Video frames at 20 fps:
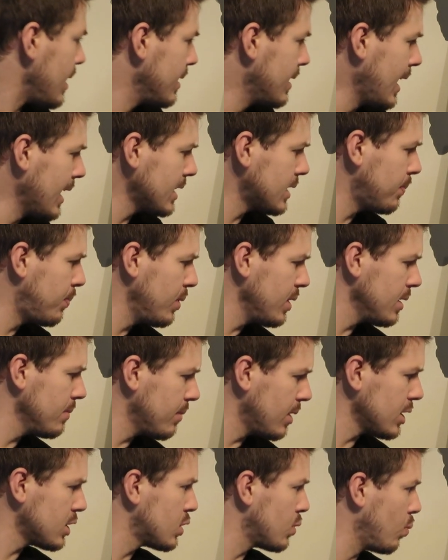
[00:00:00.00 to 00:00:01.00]
that's pretty
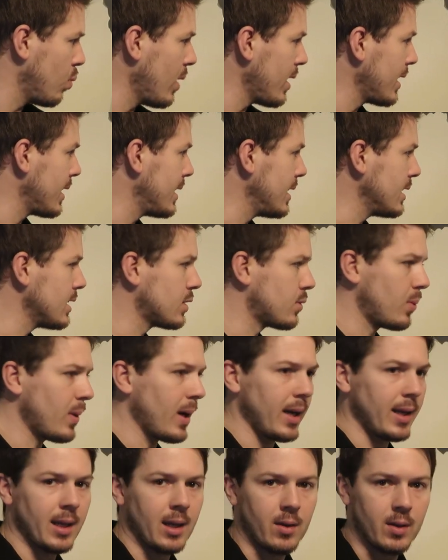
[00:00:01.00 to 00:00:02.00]
much what it is
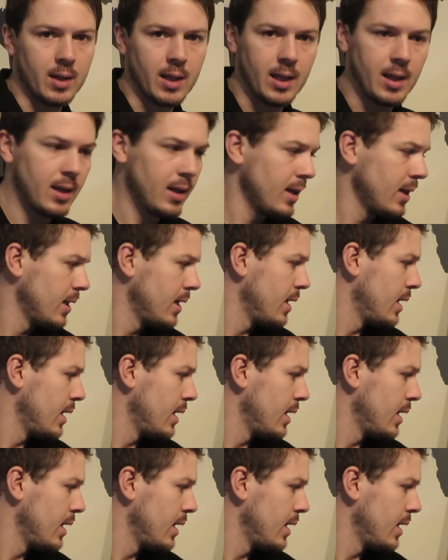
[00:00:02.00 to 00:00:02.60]
right now, okay?